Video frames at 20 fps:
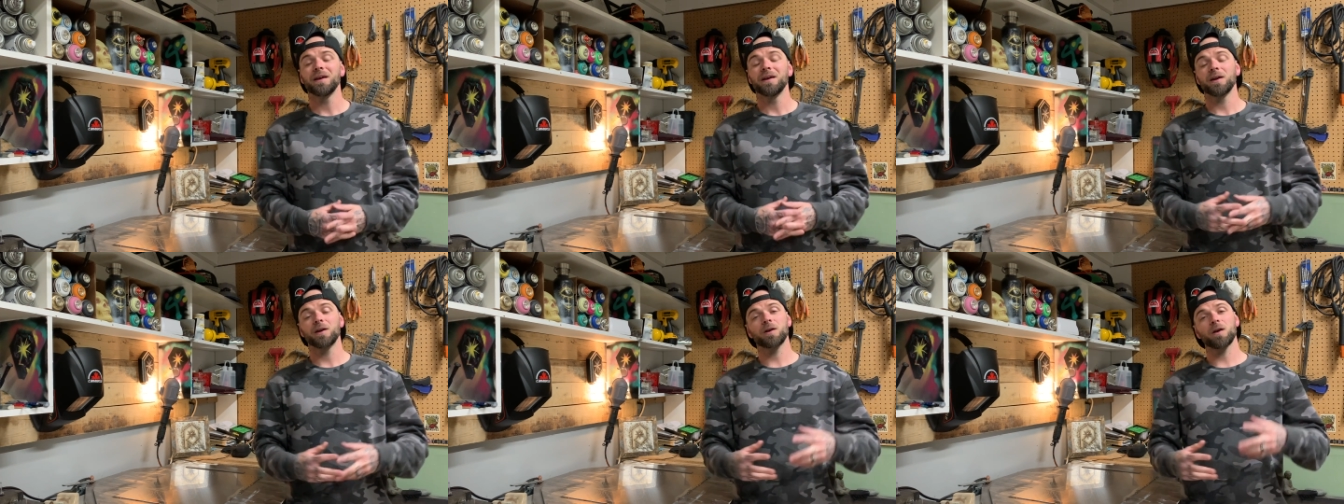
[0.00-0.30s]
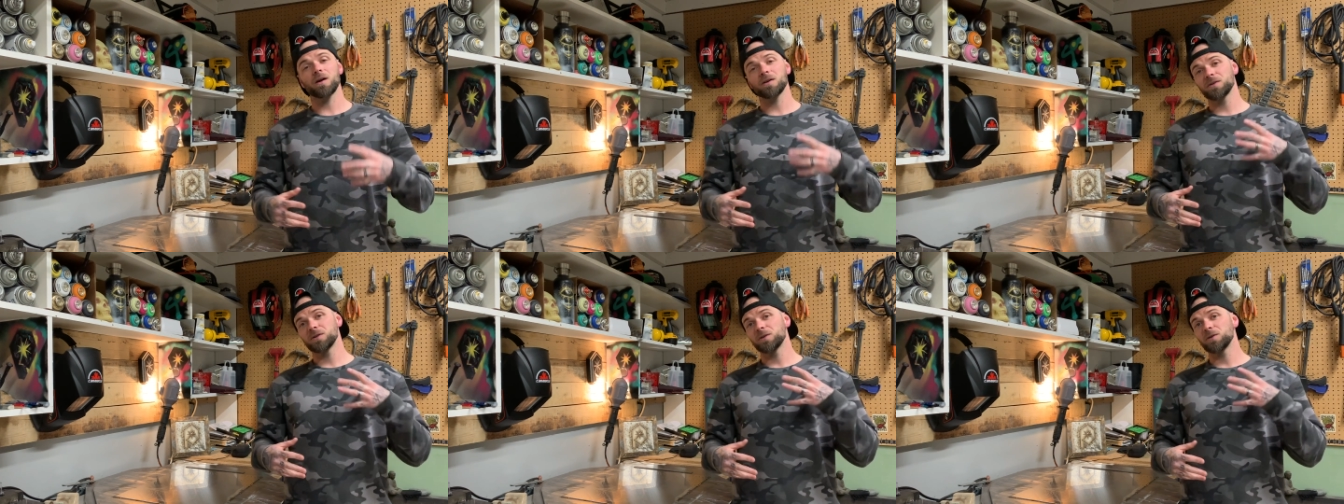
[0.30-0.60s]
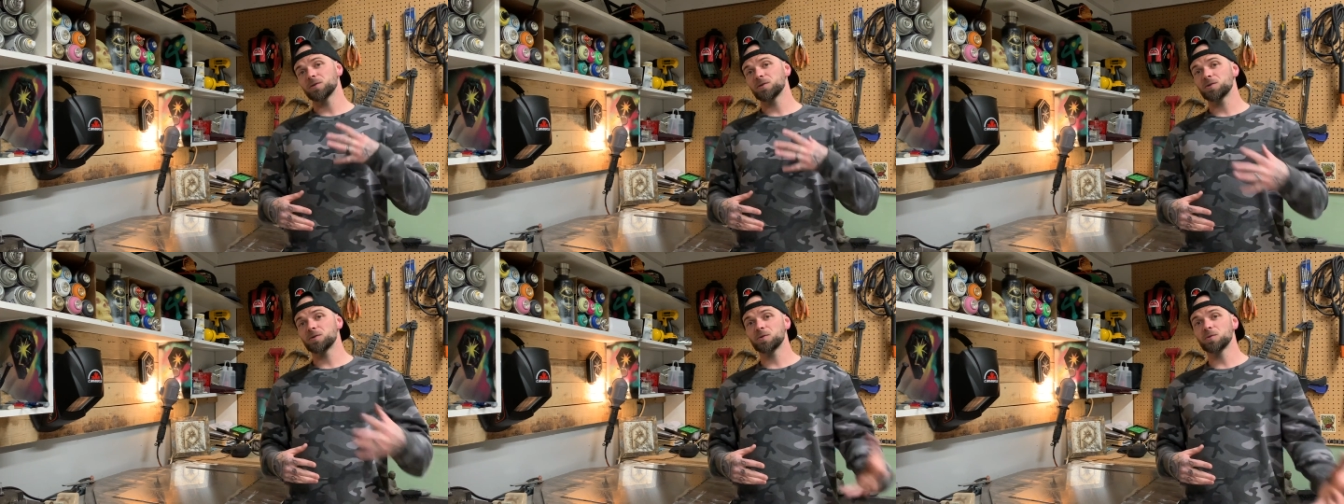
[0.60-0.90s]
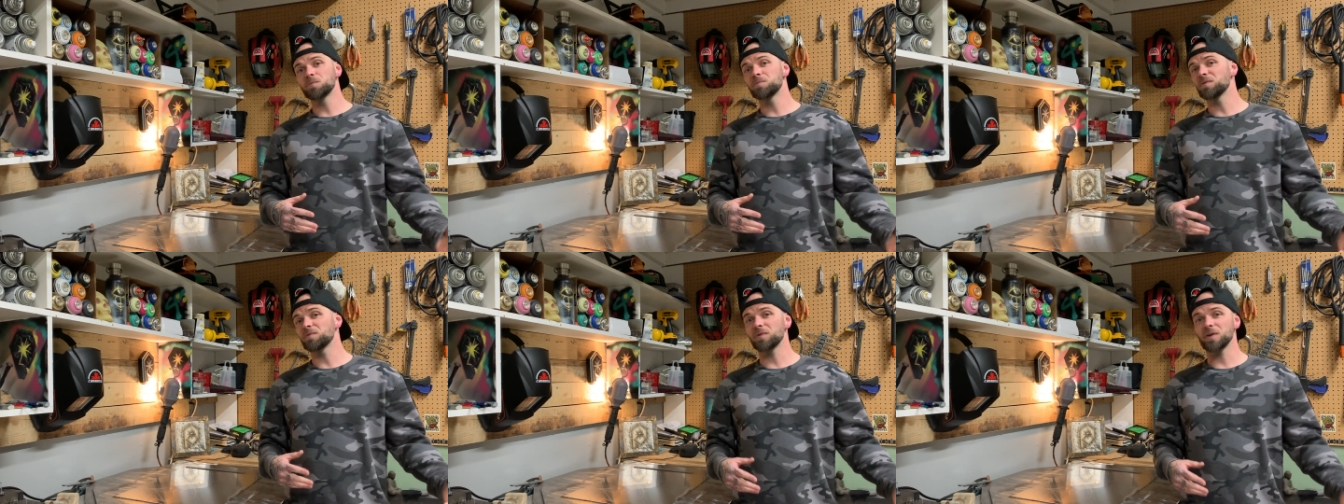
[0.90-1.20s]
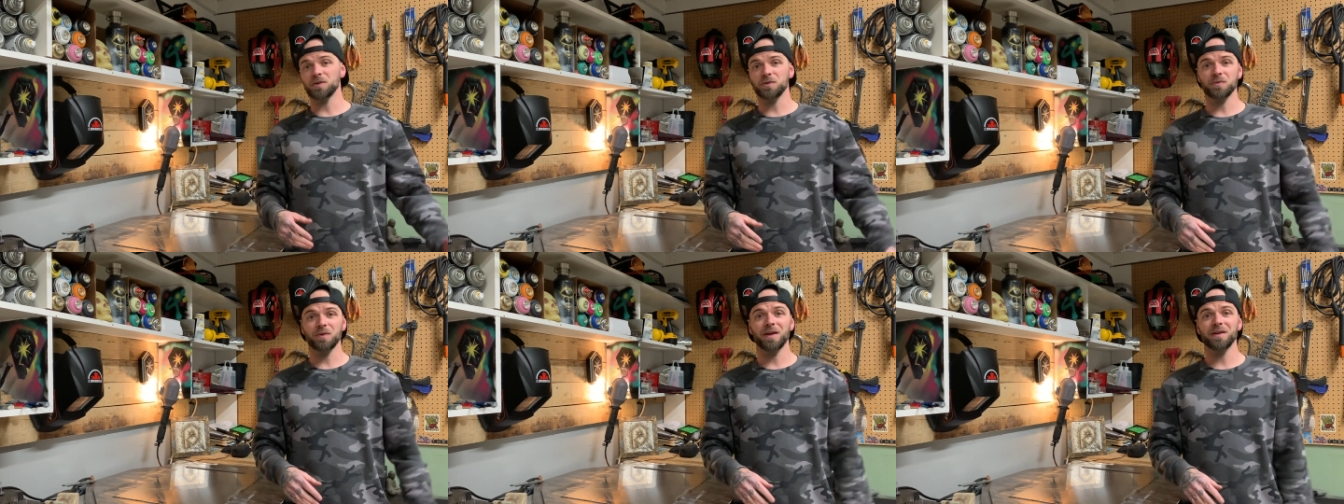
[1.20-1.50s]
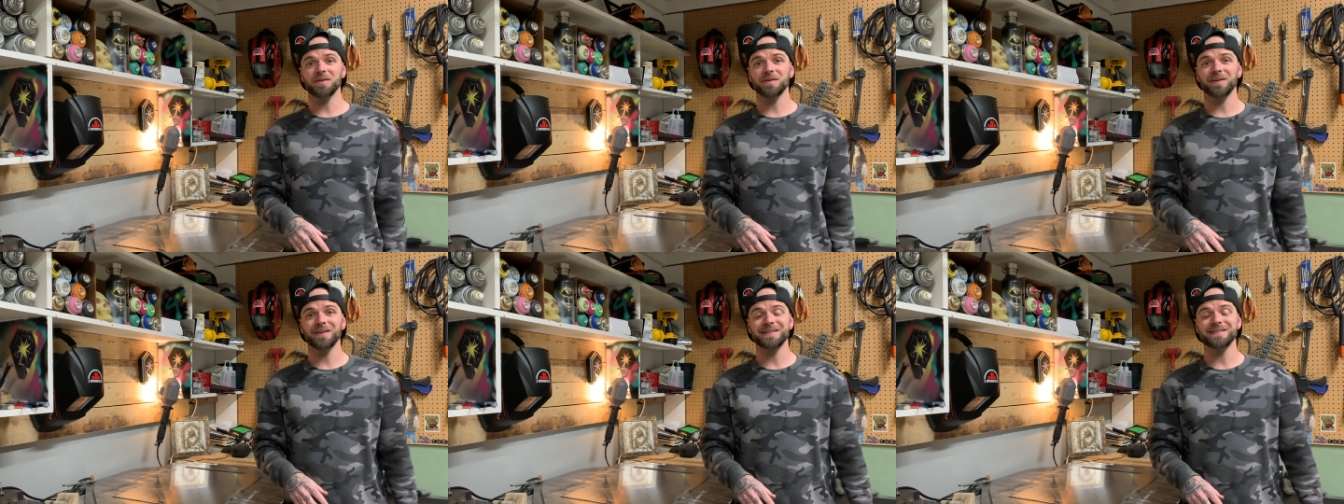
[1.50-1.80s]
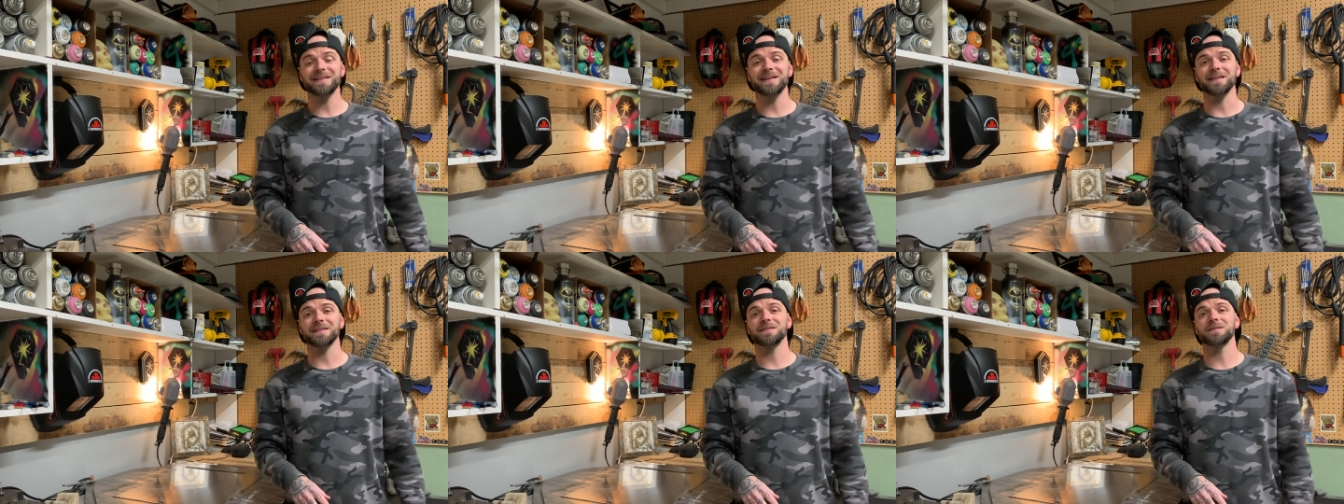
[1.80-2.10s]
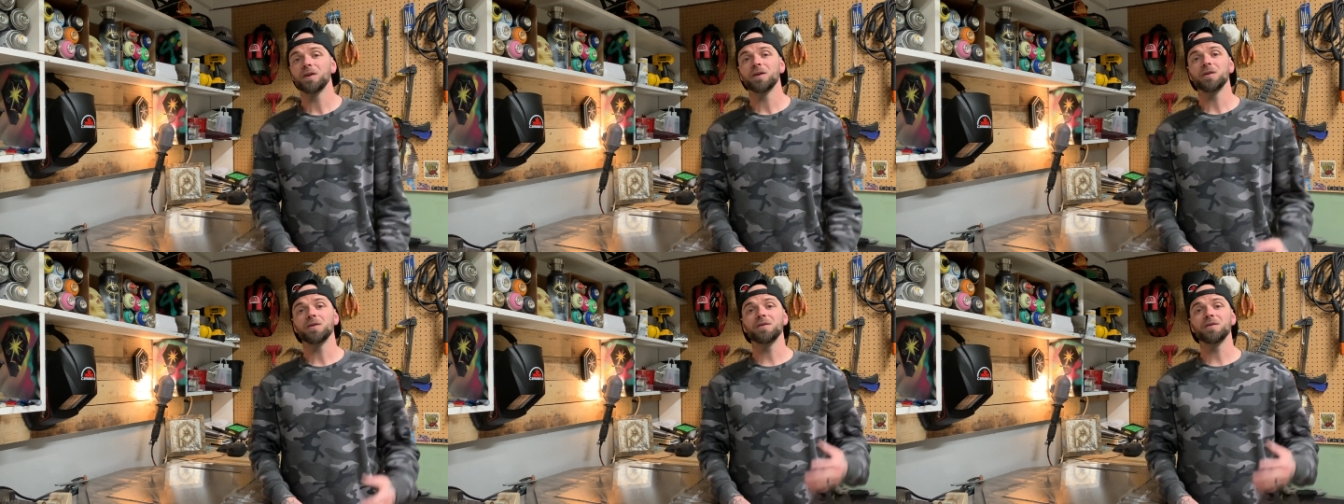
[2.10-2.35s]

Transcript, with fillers: and causing you super frustration is this.